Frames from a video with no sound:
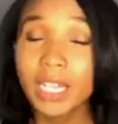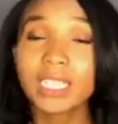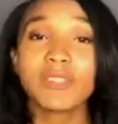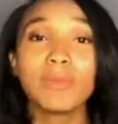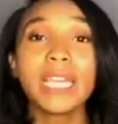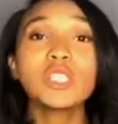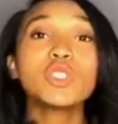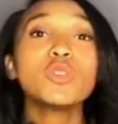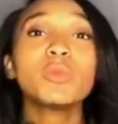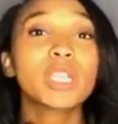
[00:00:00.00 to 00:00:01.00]
they've made
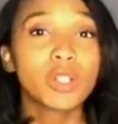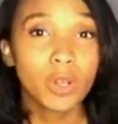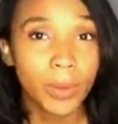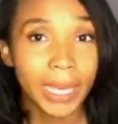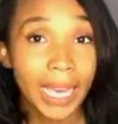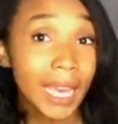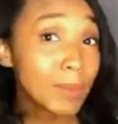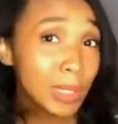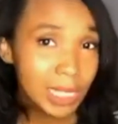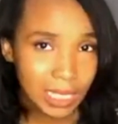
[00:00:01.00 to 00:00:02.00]
superheroing a
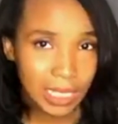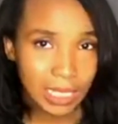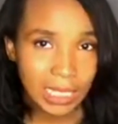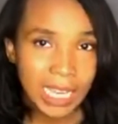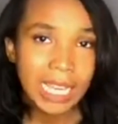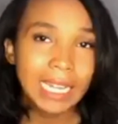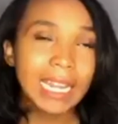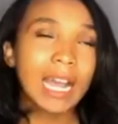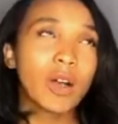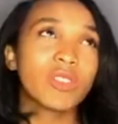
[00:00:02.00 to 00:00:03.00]
business.
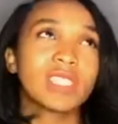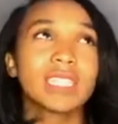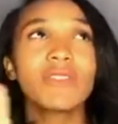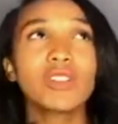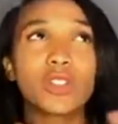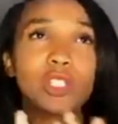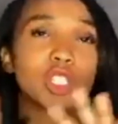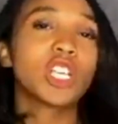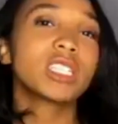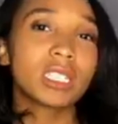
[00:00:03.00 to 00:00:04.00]
Now, the Seven are the
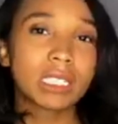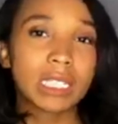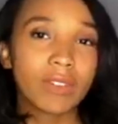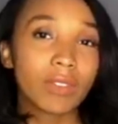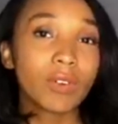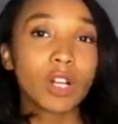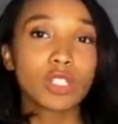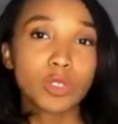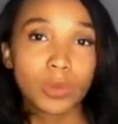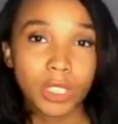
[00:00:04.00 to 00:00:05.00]
Justice League of the Vought
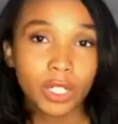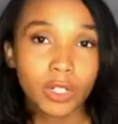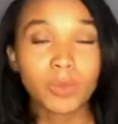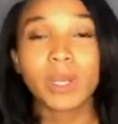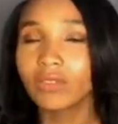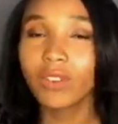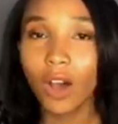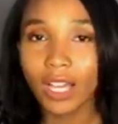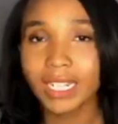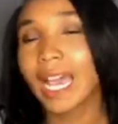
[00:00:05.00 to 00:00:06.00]
superheroes, but
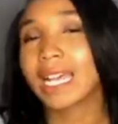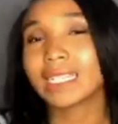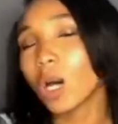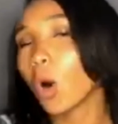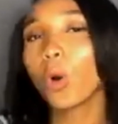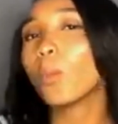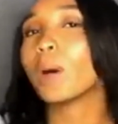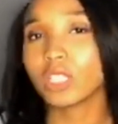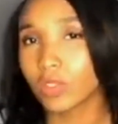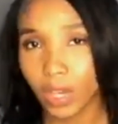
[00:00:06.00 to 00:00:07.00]
Vought has a whole
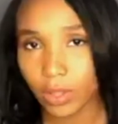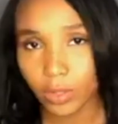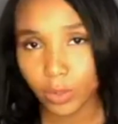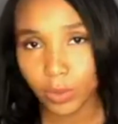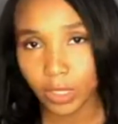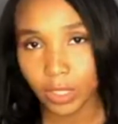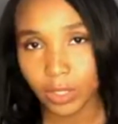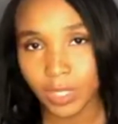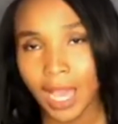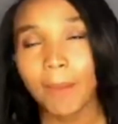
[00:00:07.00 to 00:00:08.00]
bunch of other superheroes,
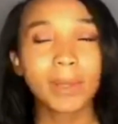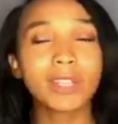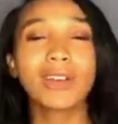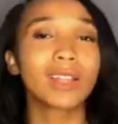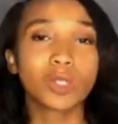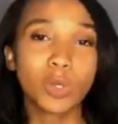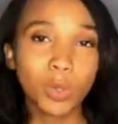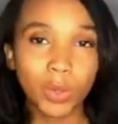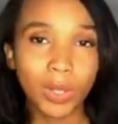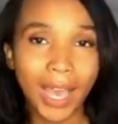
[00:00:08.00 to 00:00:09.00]
but they're not as
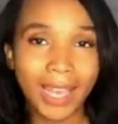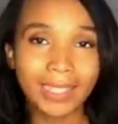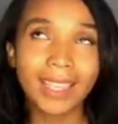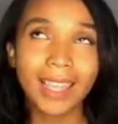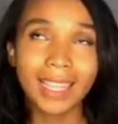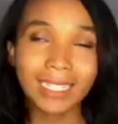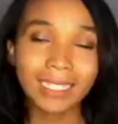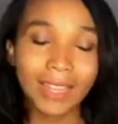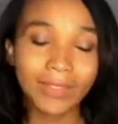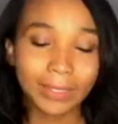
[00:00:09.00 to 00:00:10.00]
cool as the
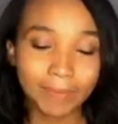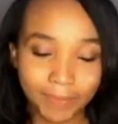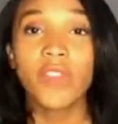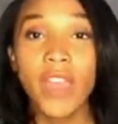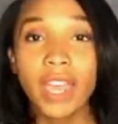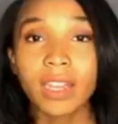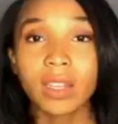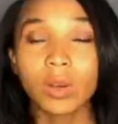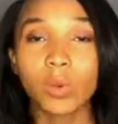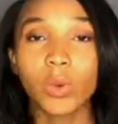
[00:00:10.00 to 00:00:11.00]
Seven. Then
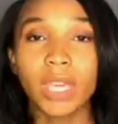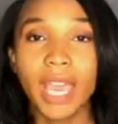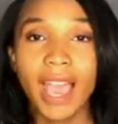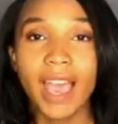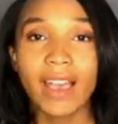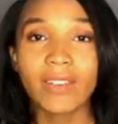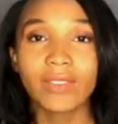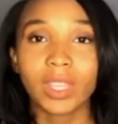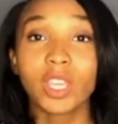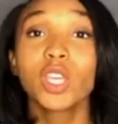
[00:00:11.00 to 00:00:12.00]
we have
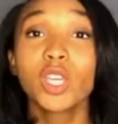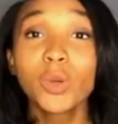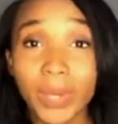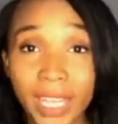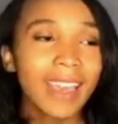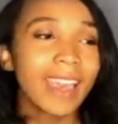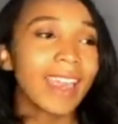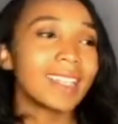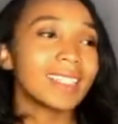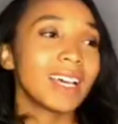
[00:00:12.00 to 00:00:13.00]
Huey,
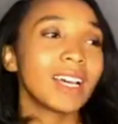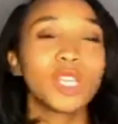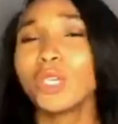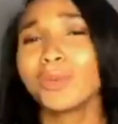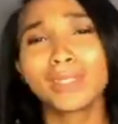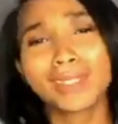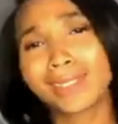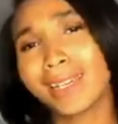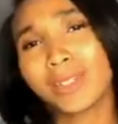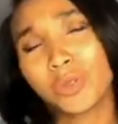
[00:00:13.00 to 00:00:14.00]
and Huey's this
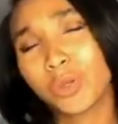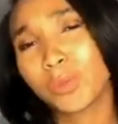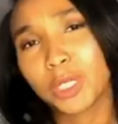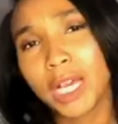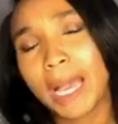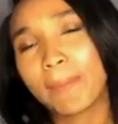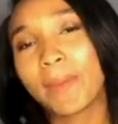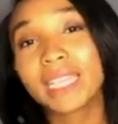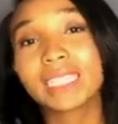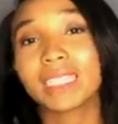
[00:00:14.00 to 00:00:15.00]
nice, normal guy.
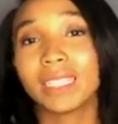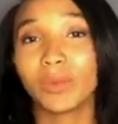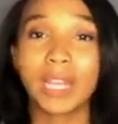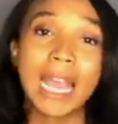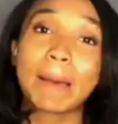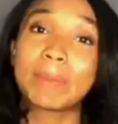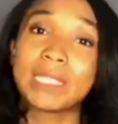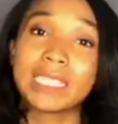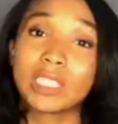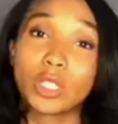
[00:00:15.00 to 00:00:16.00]
Basically, what happens
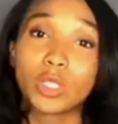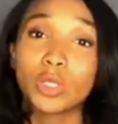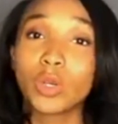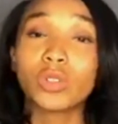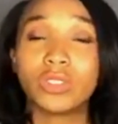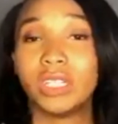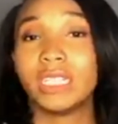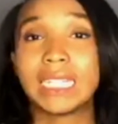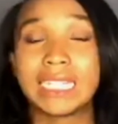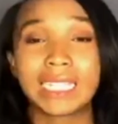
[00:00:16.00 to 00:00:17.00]
is his girlfriend
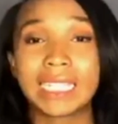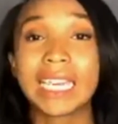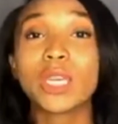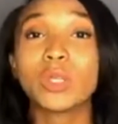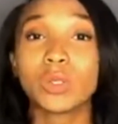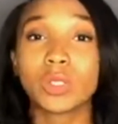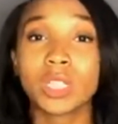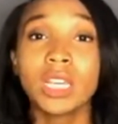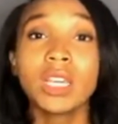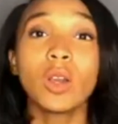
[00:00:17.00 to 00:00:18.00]
gets killed,
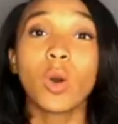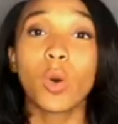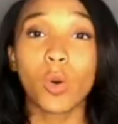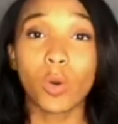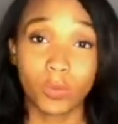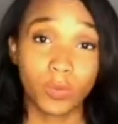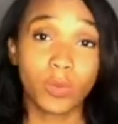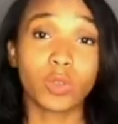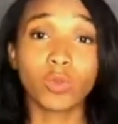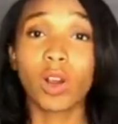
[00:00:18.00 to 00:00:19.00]
or
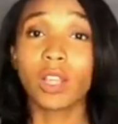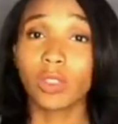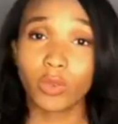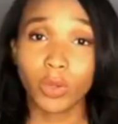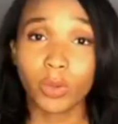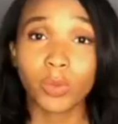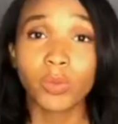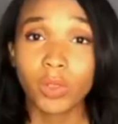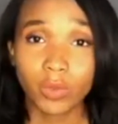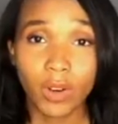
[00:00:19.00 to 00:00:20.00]
run through,
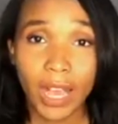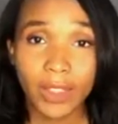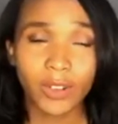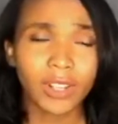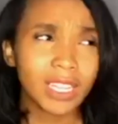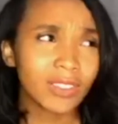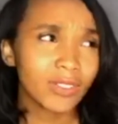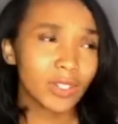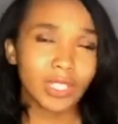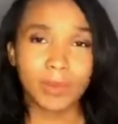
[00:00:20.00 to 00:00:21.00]
rather, in the
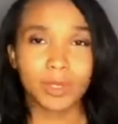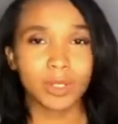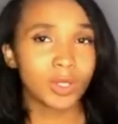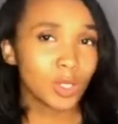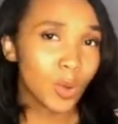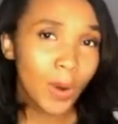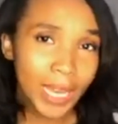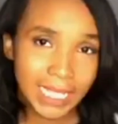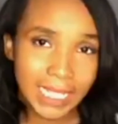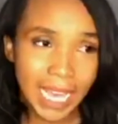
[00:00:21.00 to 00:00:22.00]
first episode. It's quite
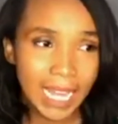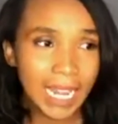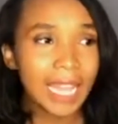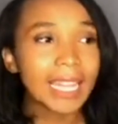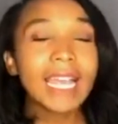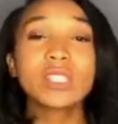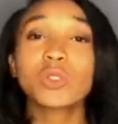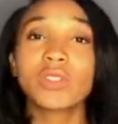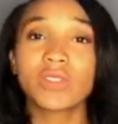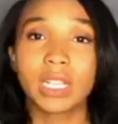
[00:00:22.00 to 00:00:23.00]
sad, and that sort
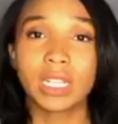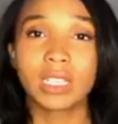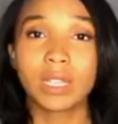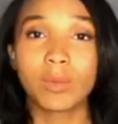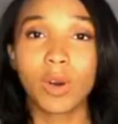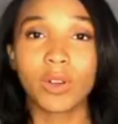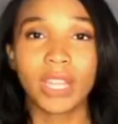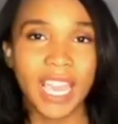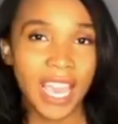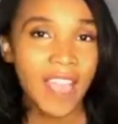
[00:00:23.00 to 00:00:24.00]
of sends him on
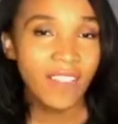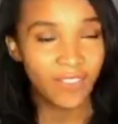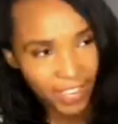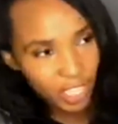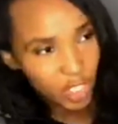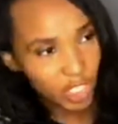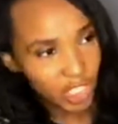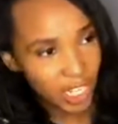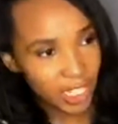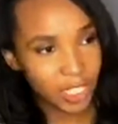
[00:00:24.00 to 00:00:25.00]
a vengeance
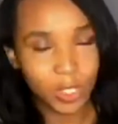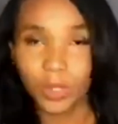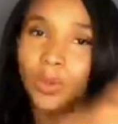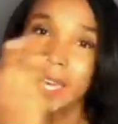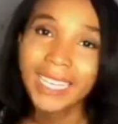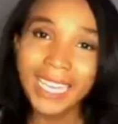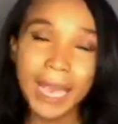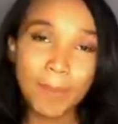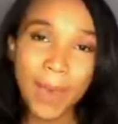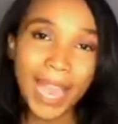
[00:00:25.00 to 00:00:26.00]
hunt to get
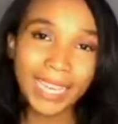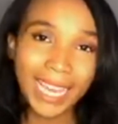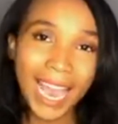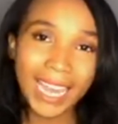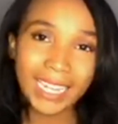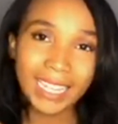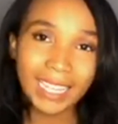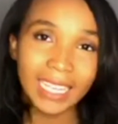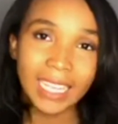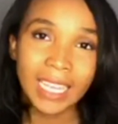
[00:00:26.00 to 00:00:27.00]
back at the